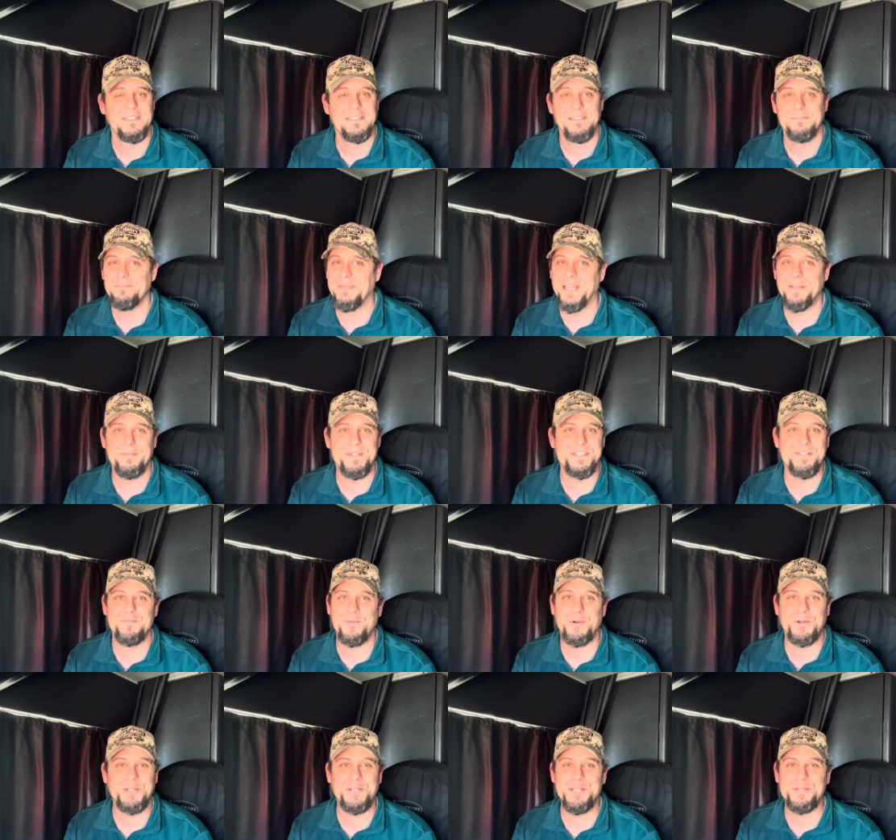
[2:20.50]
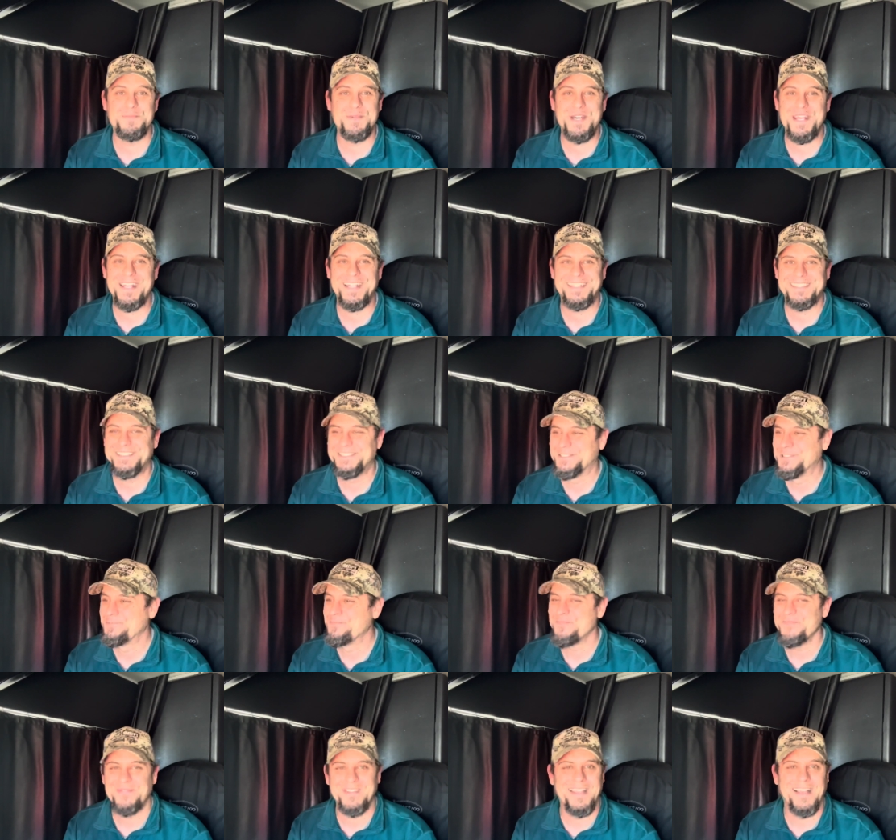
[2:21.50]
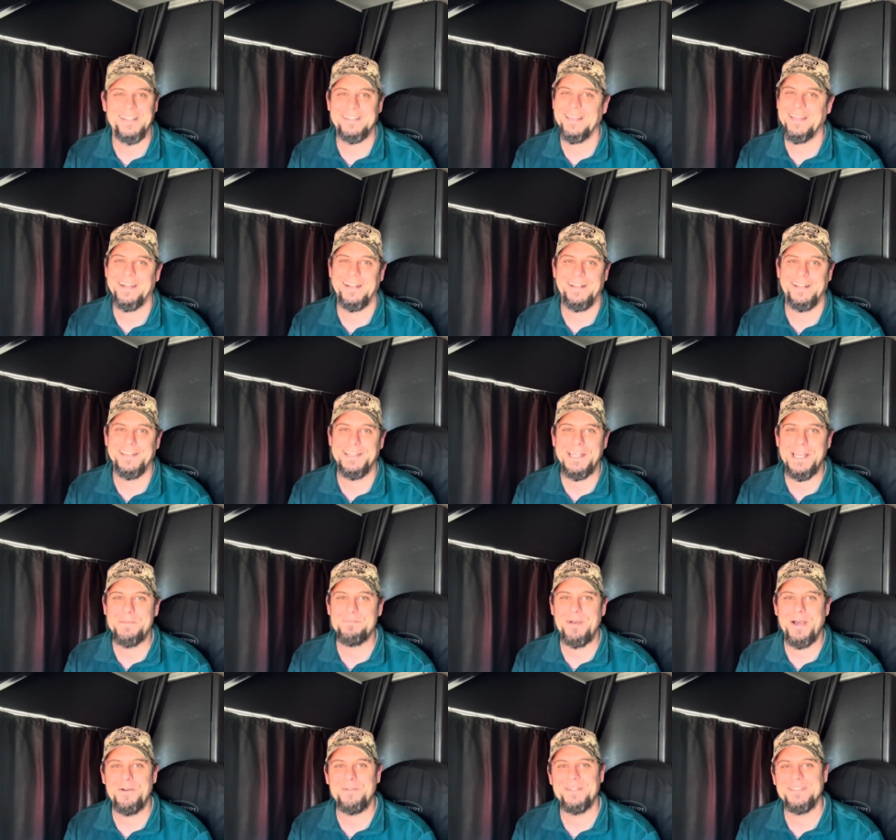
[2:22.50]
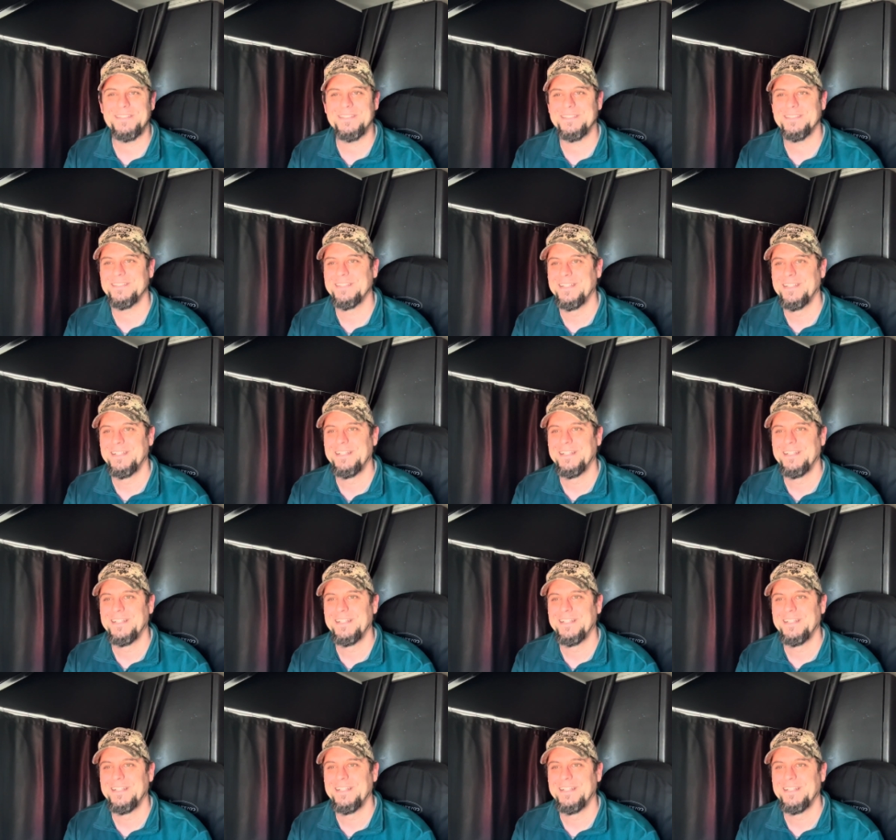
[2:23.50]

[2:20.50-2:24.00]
made me some more good money, got that holiday bonus.